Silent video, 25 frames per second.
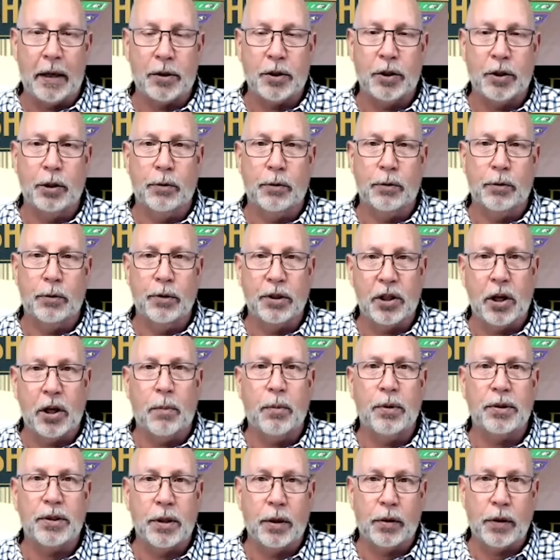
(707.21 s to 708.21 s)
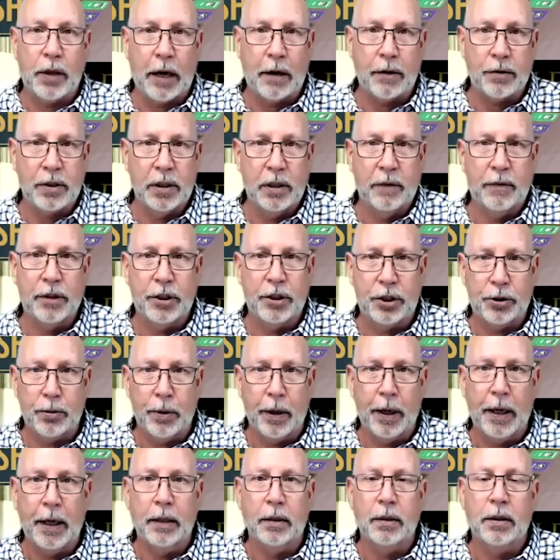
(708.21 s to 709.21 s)
So there was almost a thousand of us
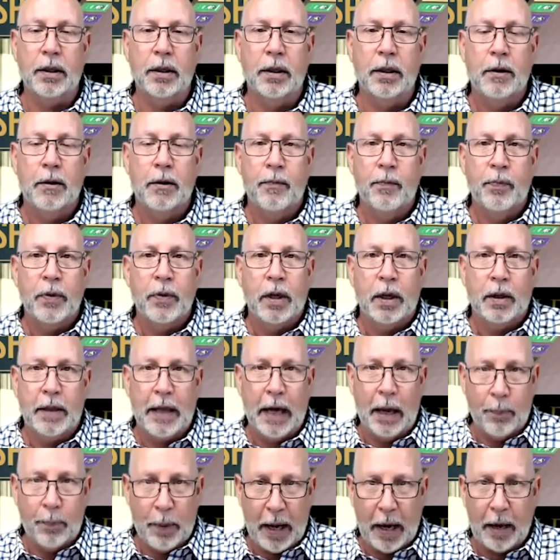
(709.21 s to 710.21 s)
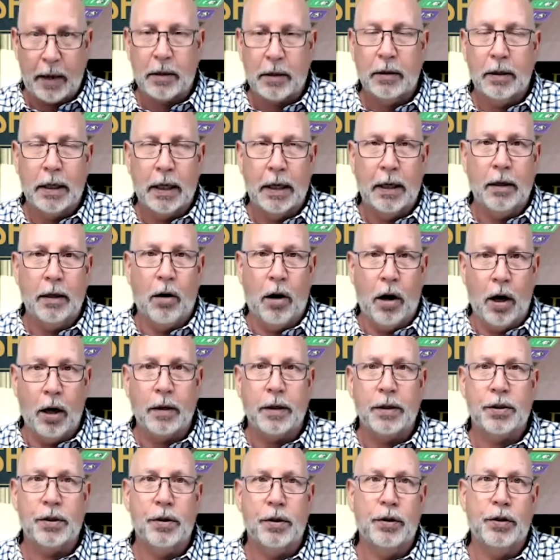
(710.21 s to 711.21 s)
trained that back in
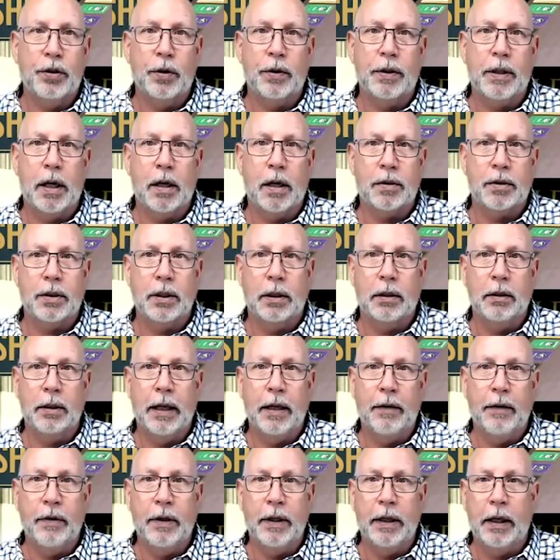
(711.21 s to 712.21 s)
August of two thousand eleven.